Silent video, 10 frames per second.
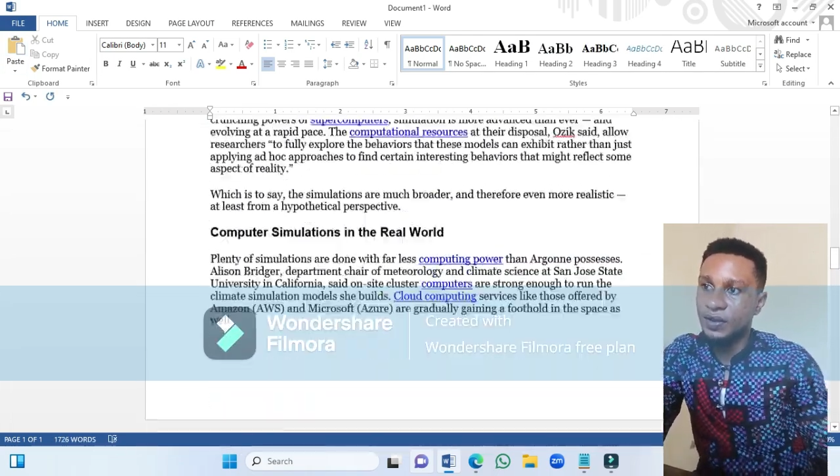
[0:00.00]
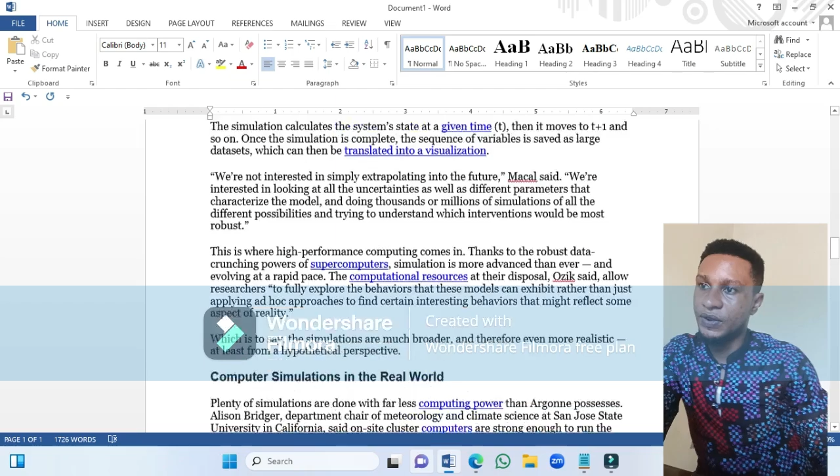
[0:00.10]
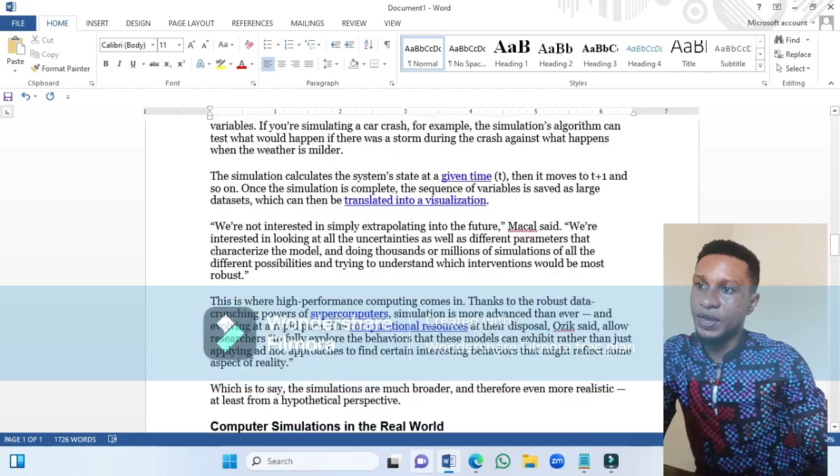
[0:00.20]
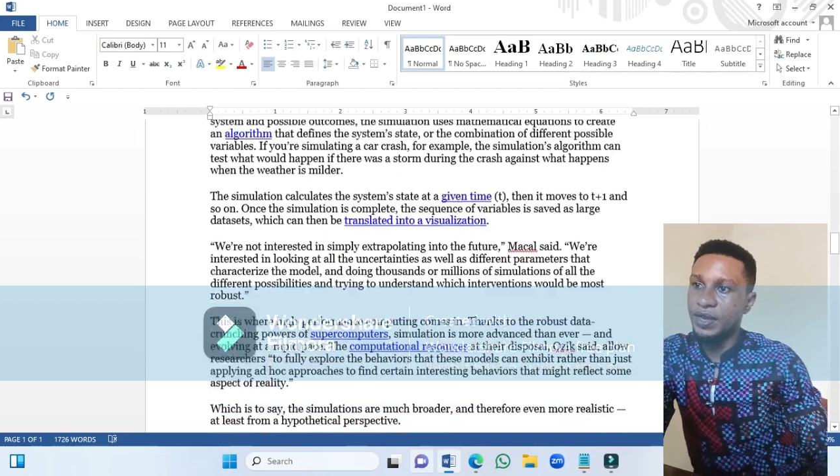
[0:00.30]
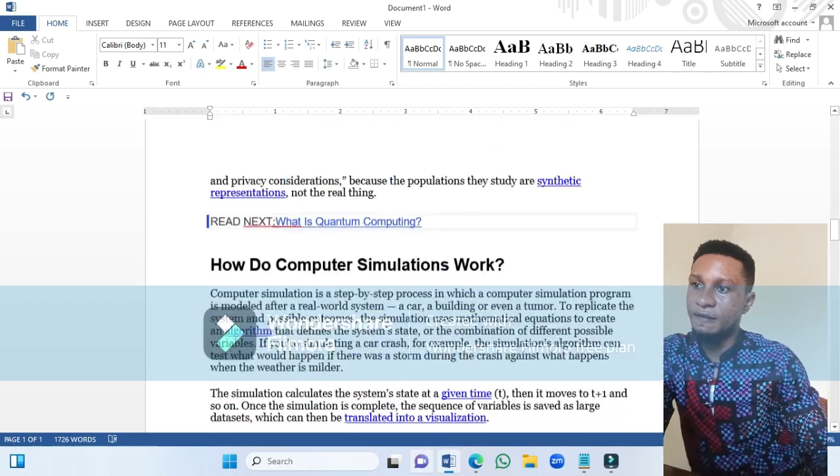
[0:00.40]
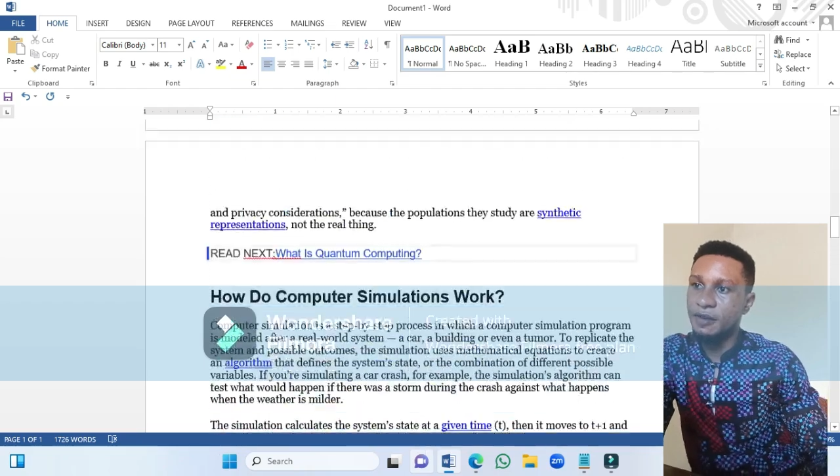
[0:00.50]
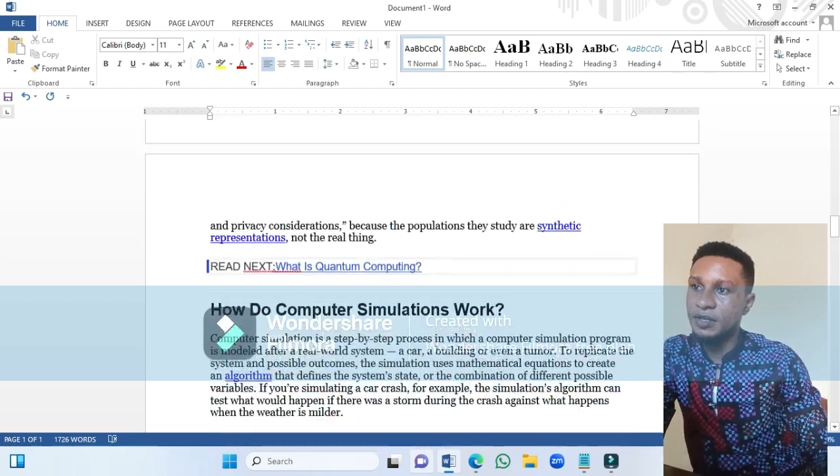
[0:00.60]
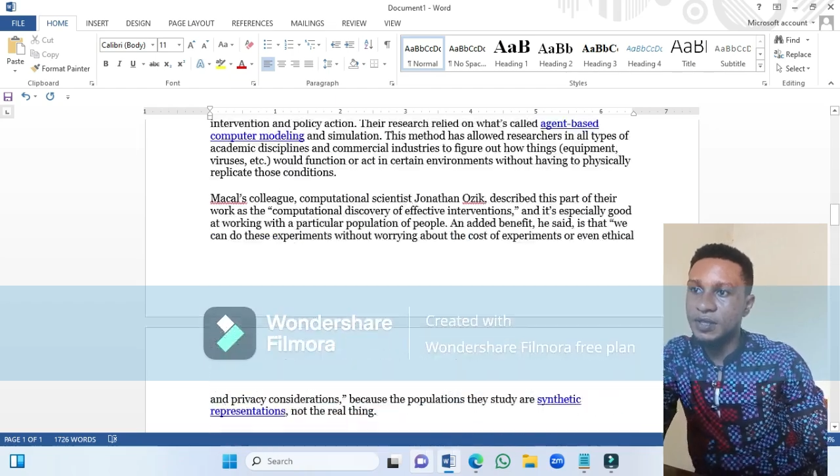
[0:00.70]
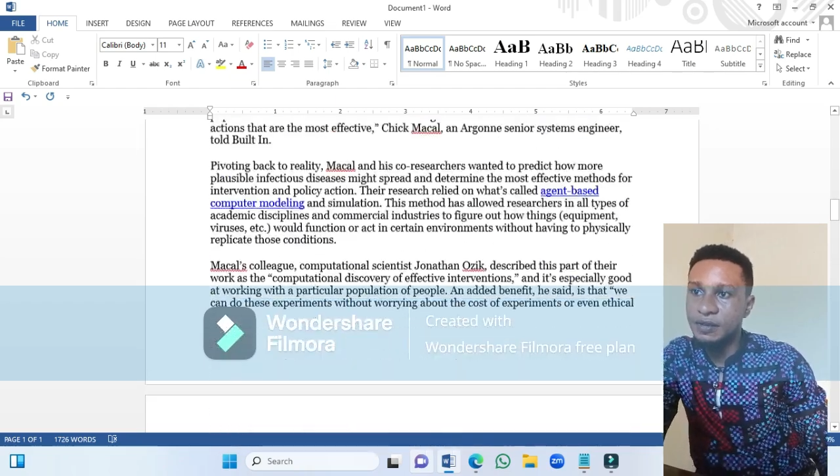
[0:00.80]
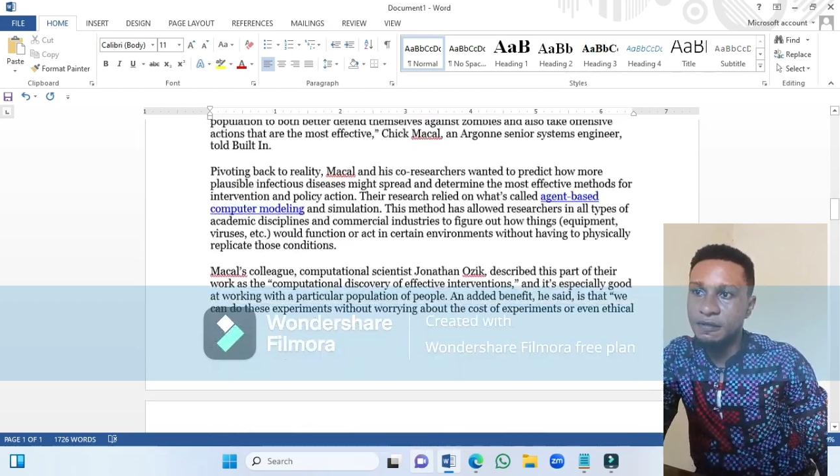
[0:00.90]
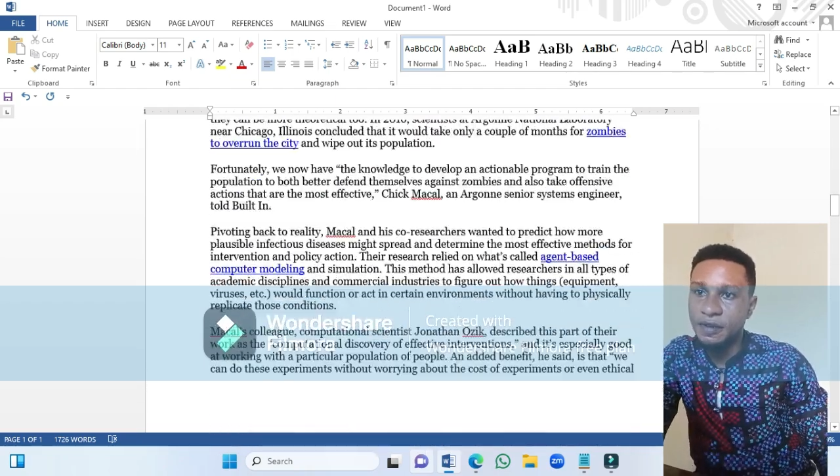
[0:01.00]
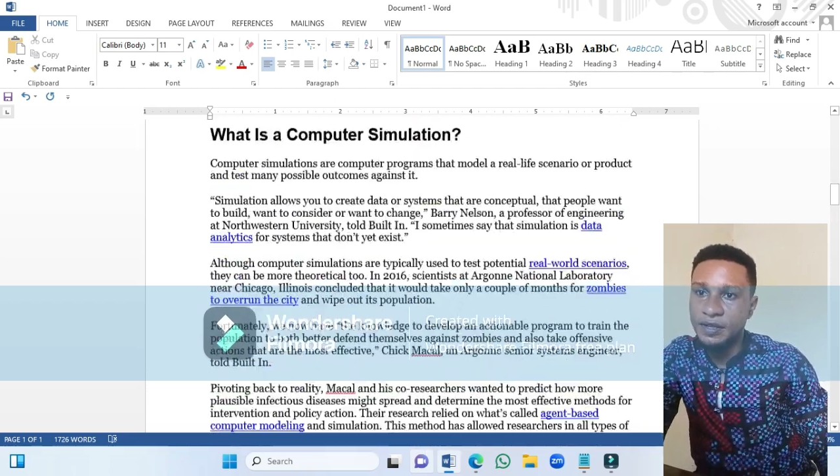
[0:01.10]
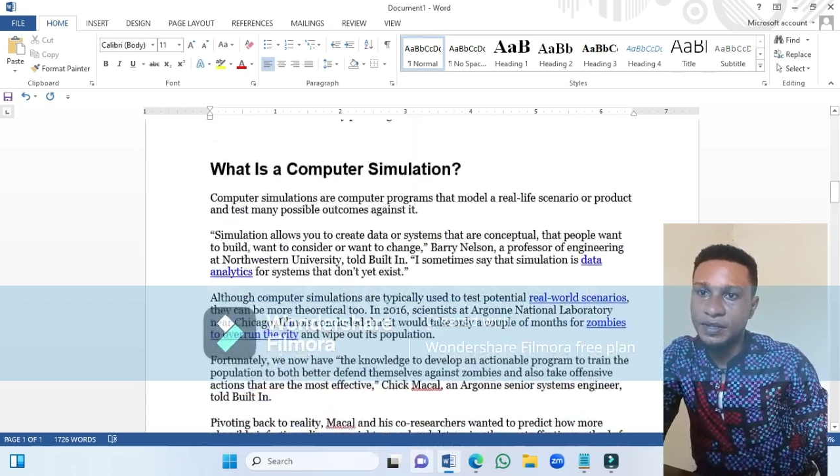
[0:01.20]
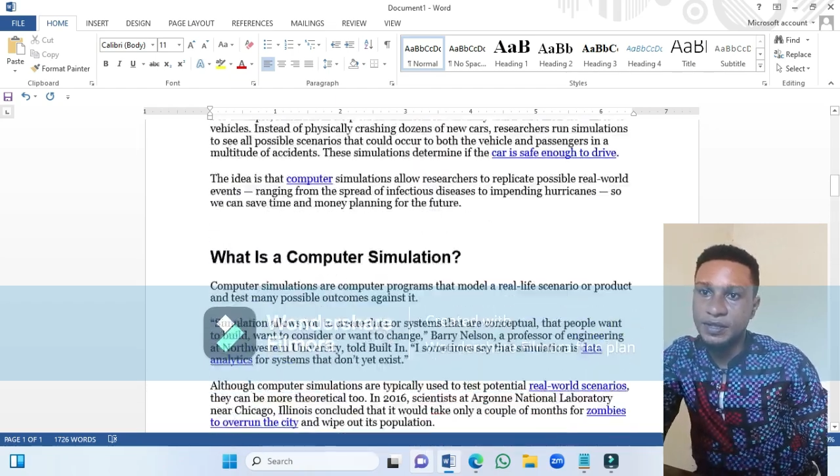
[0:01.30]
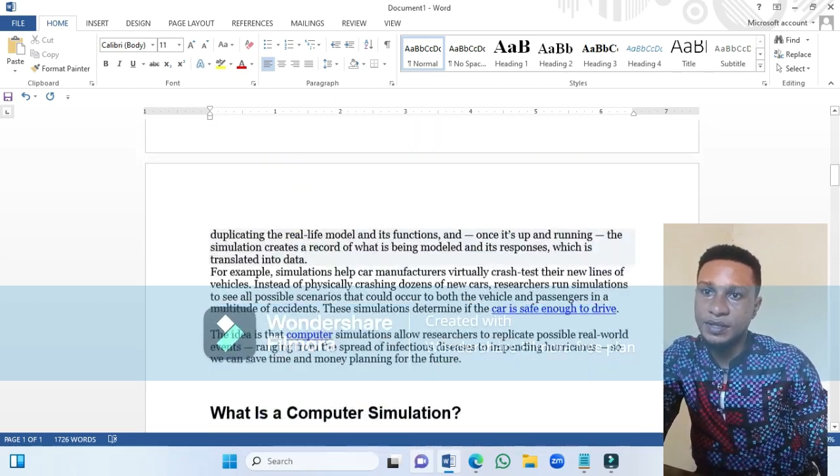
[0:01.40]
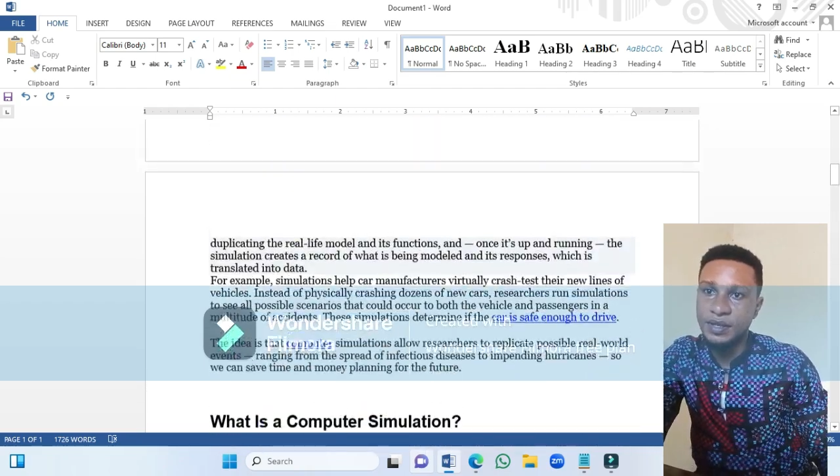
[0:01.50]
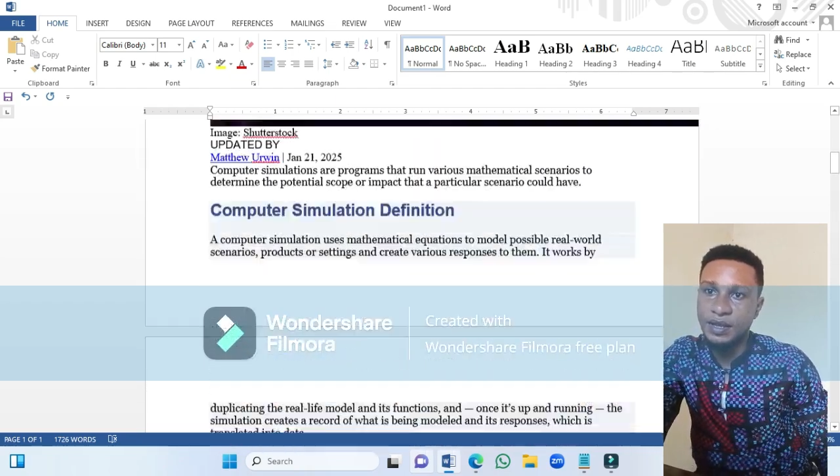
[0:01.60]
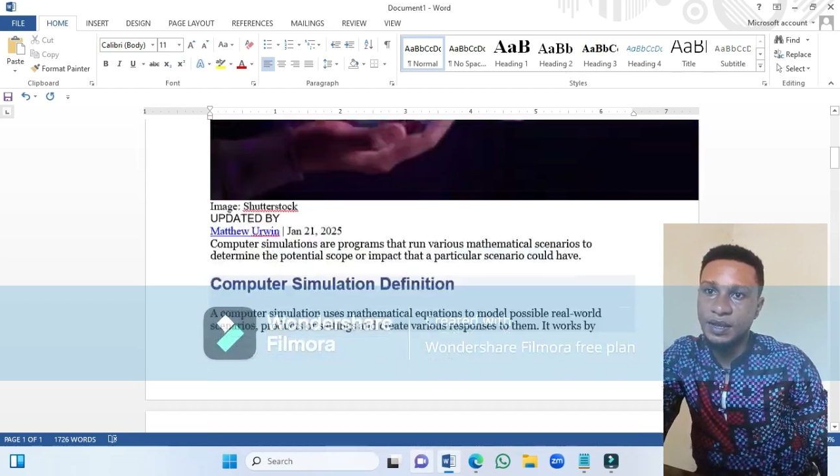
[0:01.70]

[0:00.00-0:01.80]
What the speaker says: Okay, first thing first,